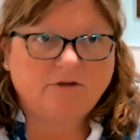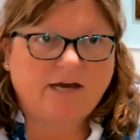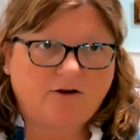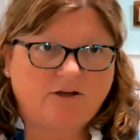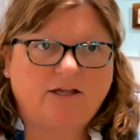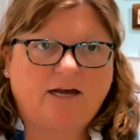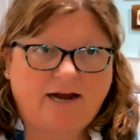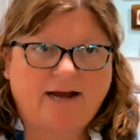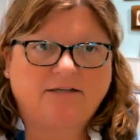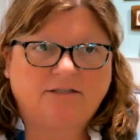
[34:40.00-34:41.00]

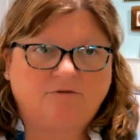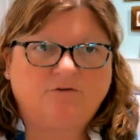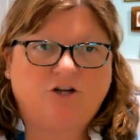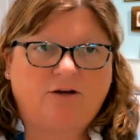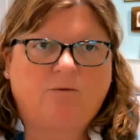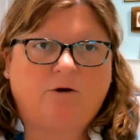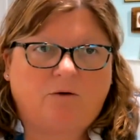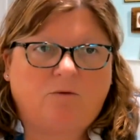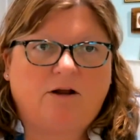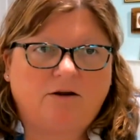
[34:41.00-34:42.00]
calculate as of
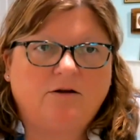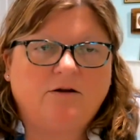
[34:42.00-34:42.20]
January 1.